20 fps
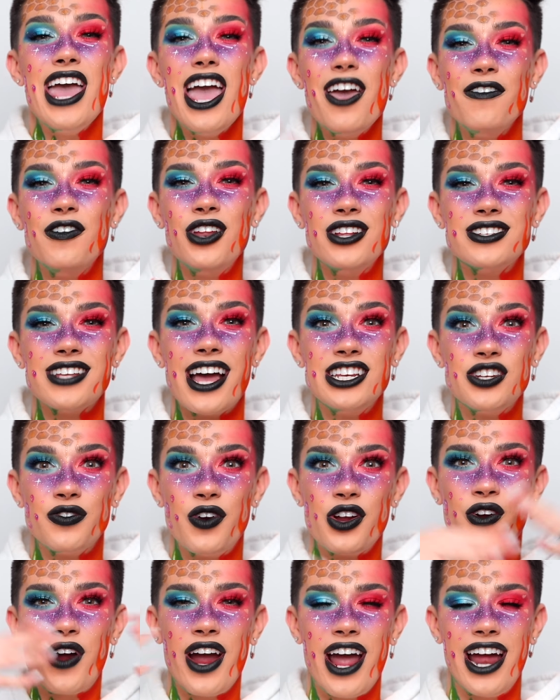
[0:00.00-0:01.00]
If you decide to
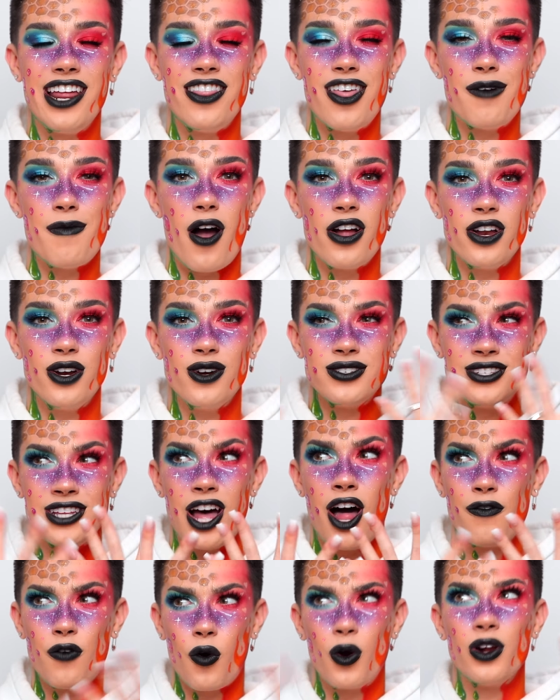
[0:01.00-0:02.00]
recreate any of them on
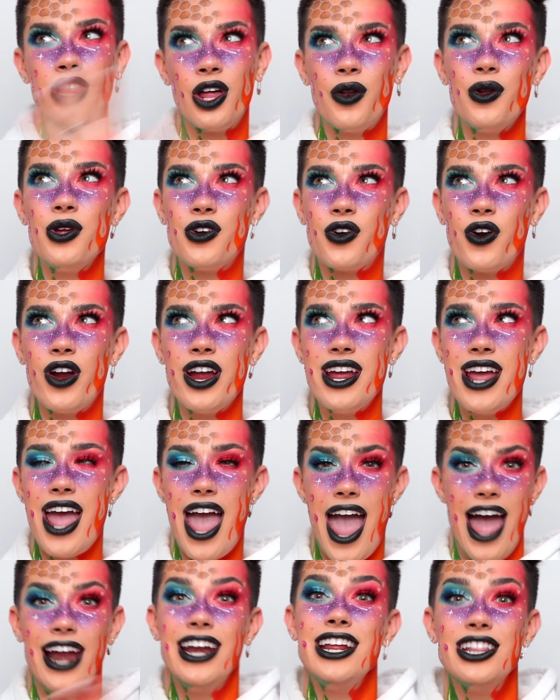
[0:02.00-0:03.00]
yourself or literally
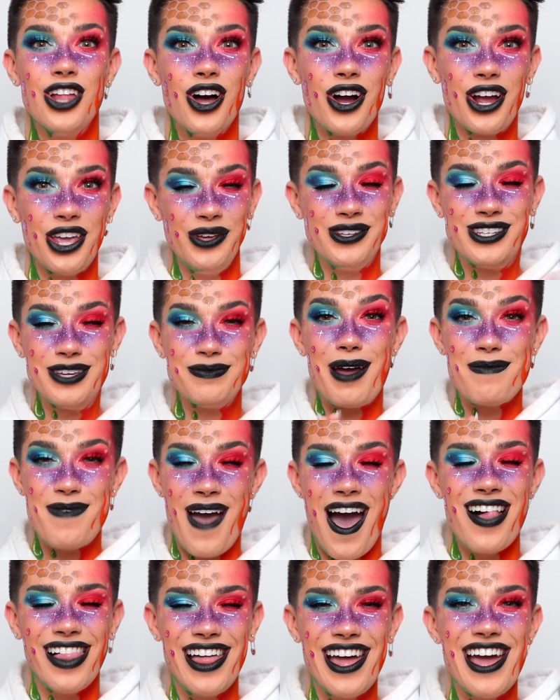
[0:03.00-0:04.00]
create any look using my
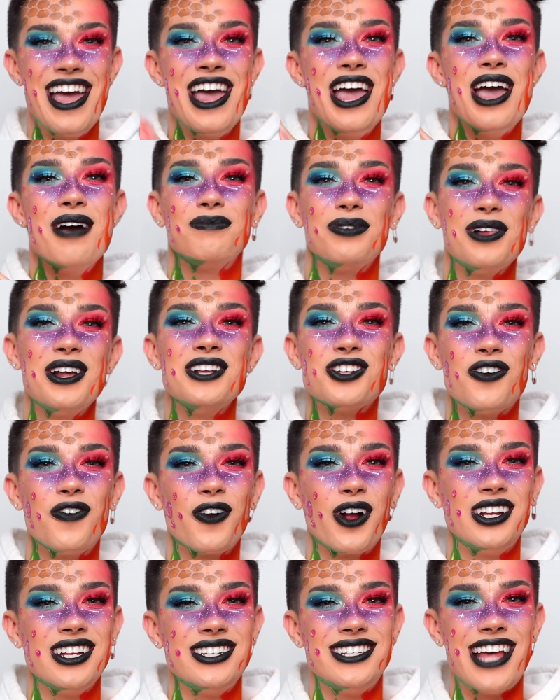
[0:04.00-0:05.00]
palette, please don't
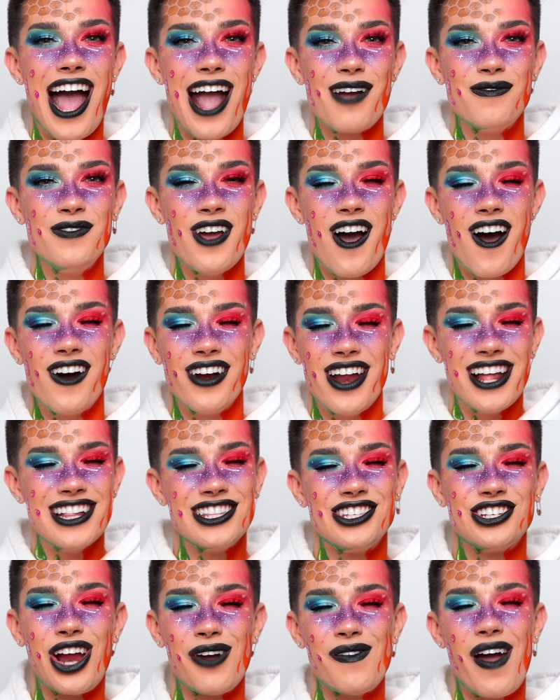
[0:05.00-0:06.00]
forget to tag me on
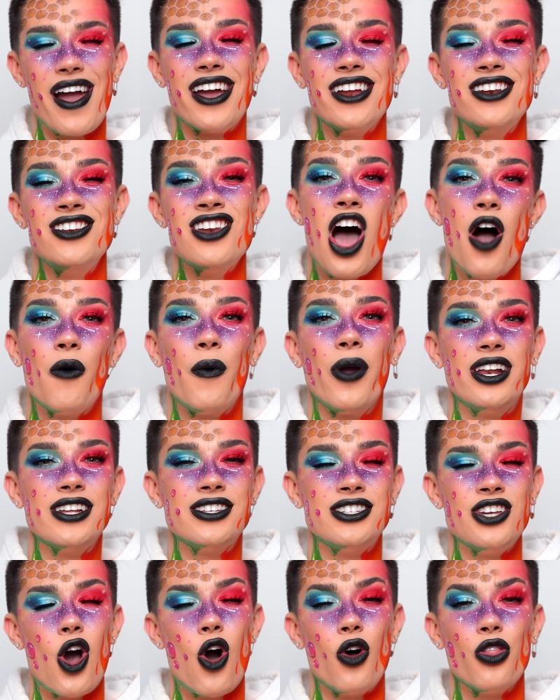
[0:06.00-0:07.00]
Instagram. I cannot wait
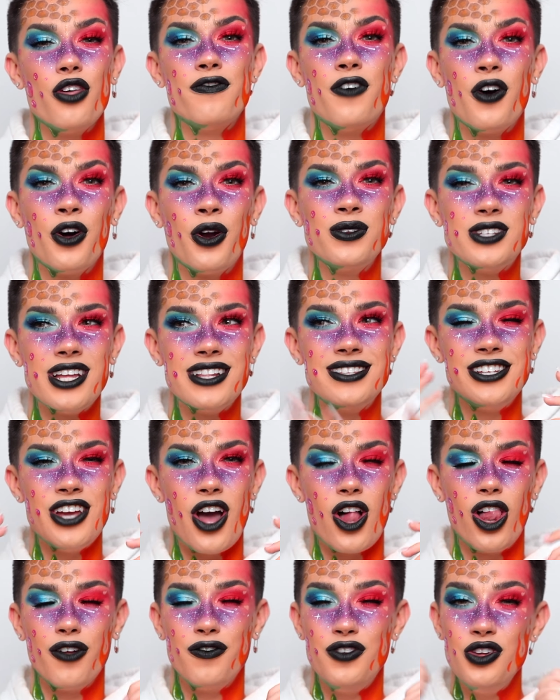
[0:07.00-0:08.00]
to see all the photos and
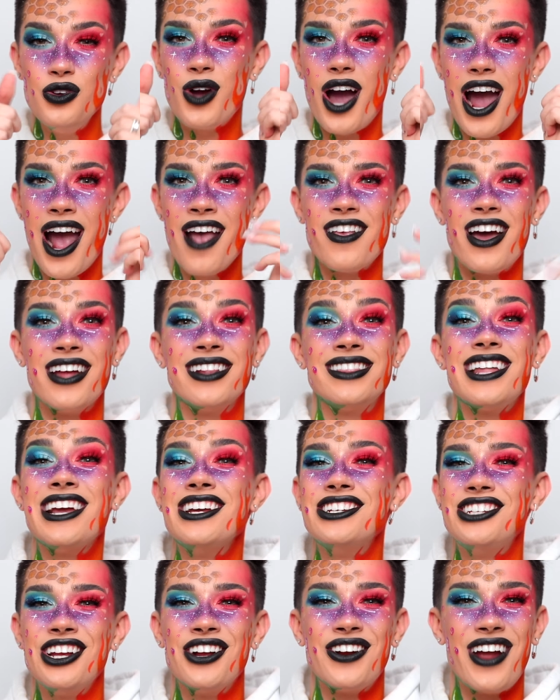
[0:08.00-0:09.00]
see all of you guys
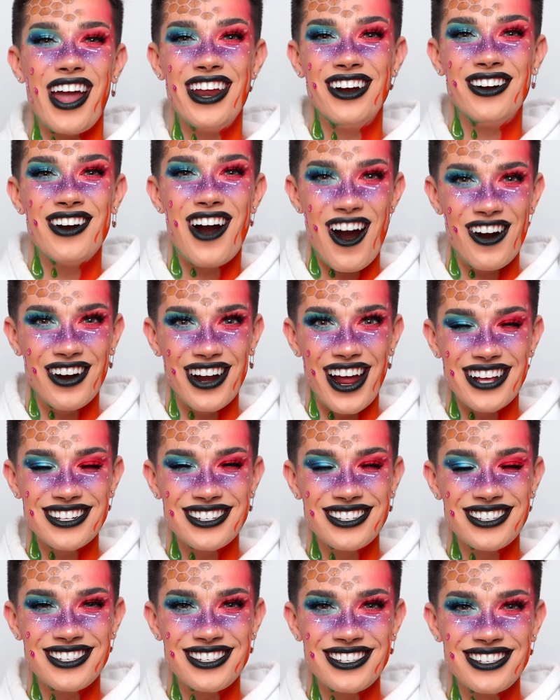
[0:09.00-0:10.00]
unleashing your inner
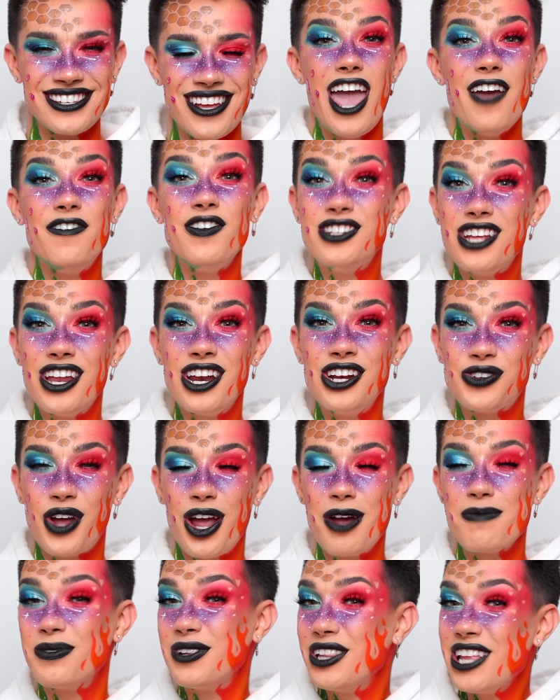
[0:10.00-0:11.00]
artists. If you did
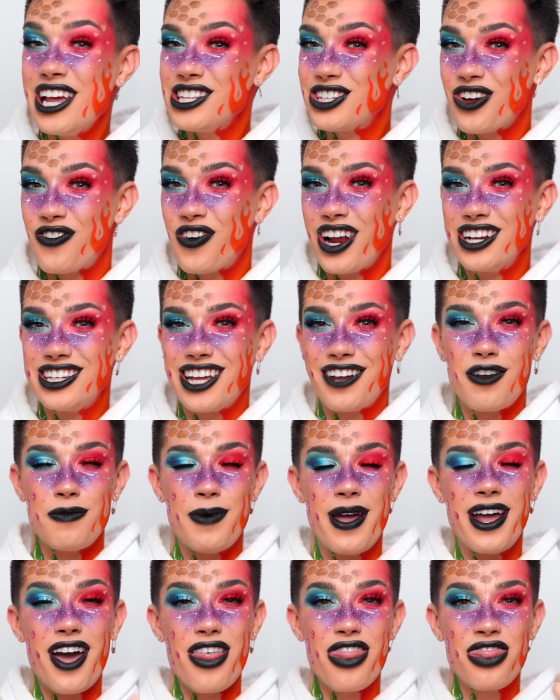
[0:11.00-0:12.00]
enjoy it, please don't forget to give it a
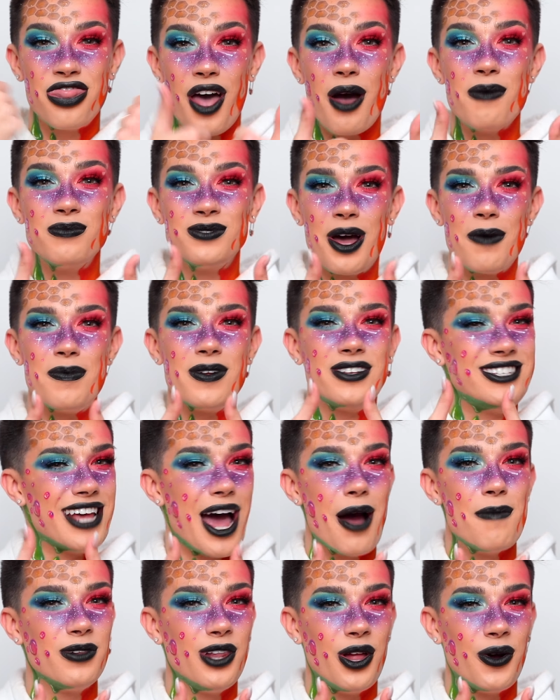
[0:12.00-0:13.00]
big thumbs up
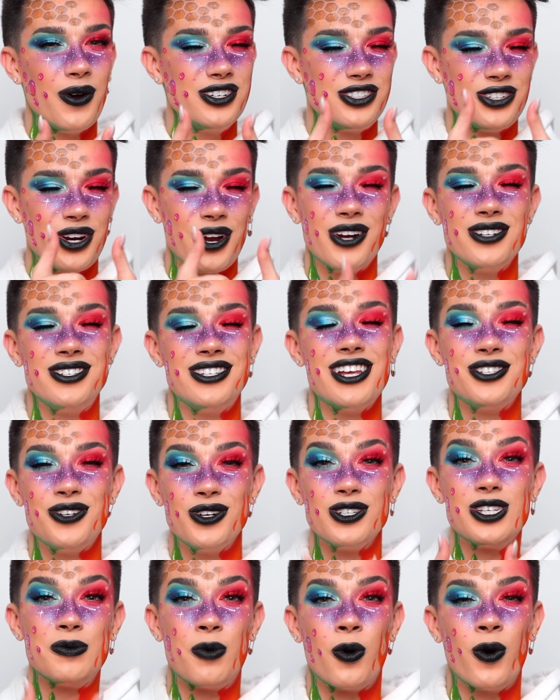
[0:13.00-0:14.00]
down below and show your
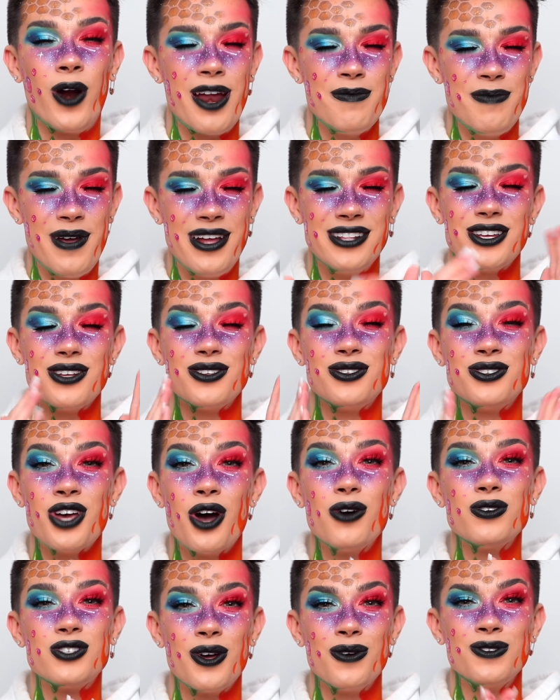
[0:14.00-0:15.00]
sister support. It means
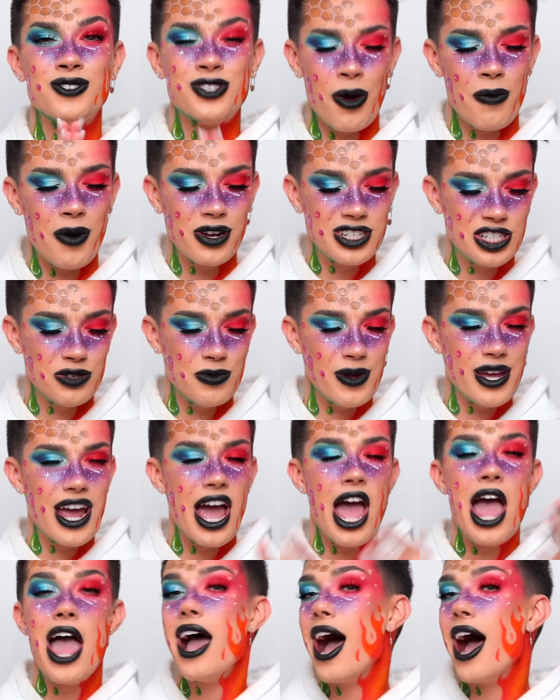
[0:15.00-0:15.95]
so, so, so much to me.